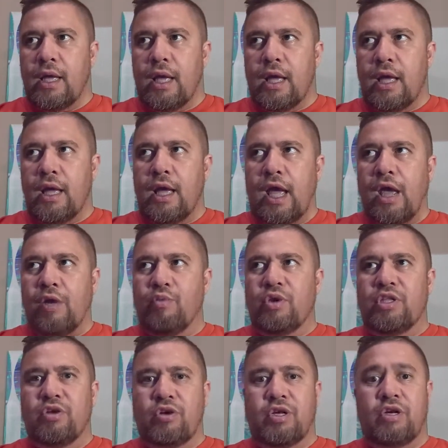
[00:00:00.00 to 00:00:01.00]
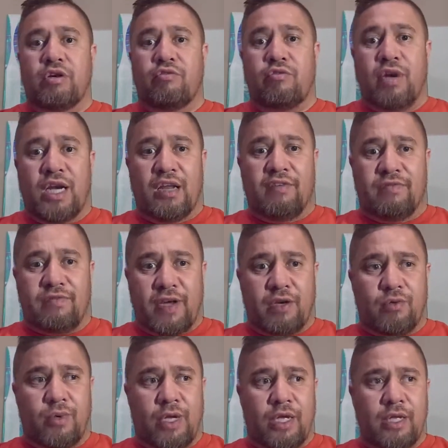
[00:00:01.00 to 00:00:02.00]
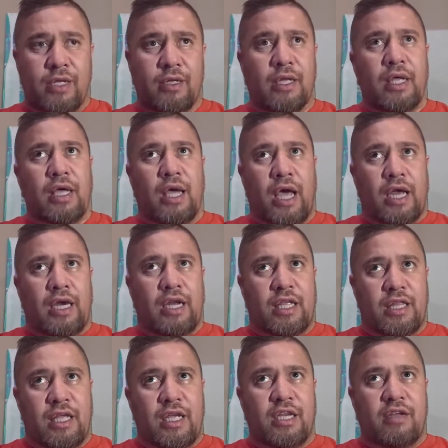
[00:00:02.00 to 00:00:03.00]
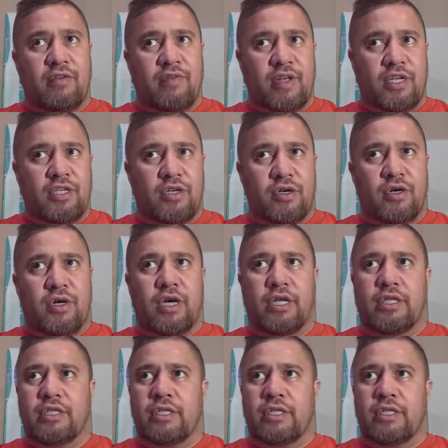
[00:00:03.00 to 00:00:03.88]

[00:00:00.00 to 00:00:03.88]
and we do it in a really fun way. And at the end of each night,